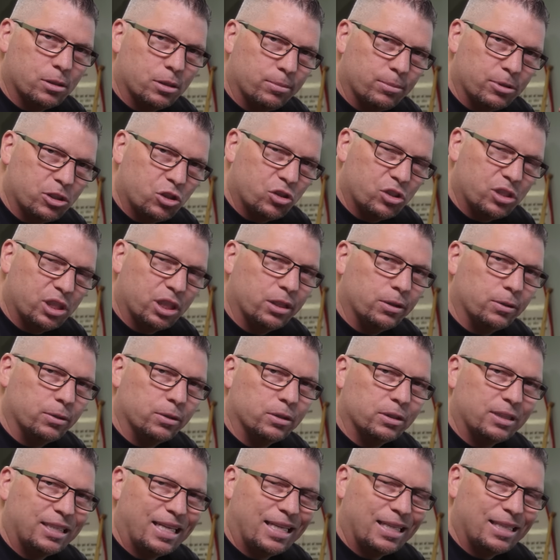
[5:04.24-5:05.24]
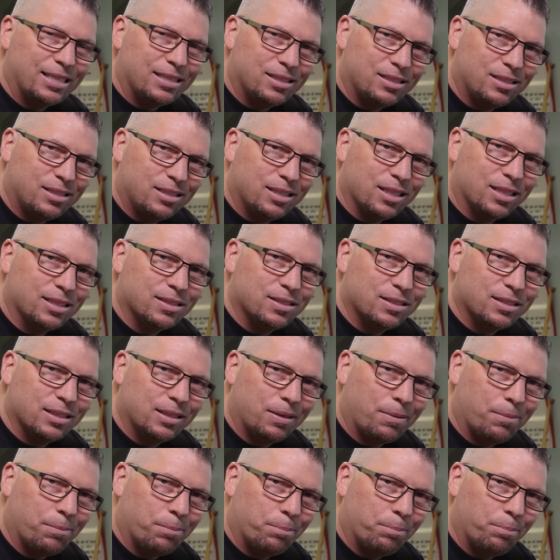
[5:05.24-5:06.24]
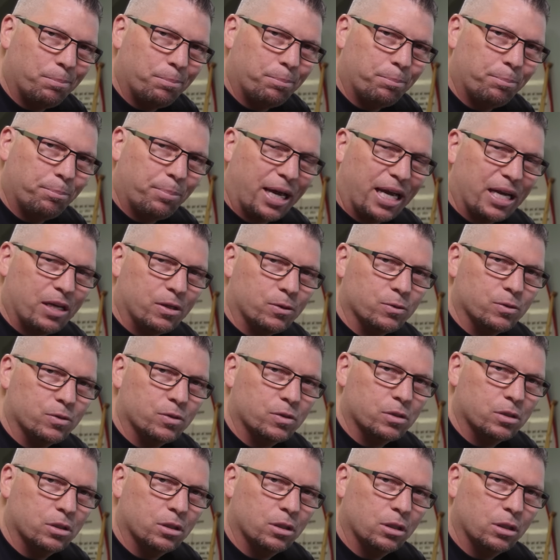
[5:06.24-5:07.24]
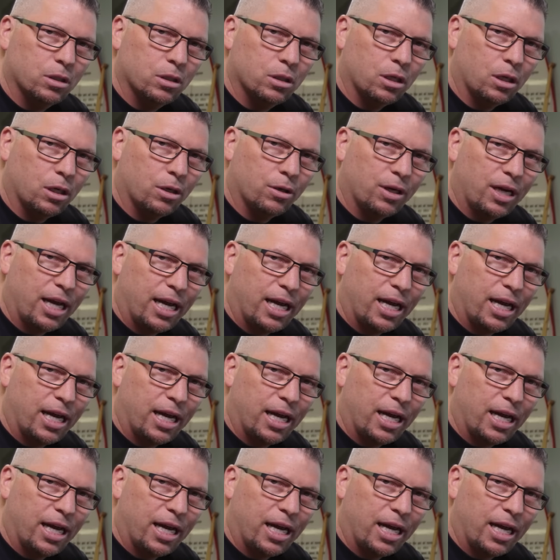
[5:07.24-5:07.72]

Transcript: the material and it doesn't bounce. All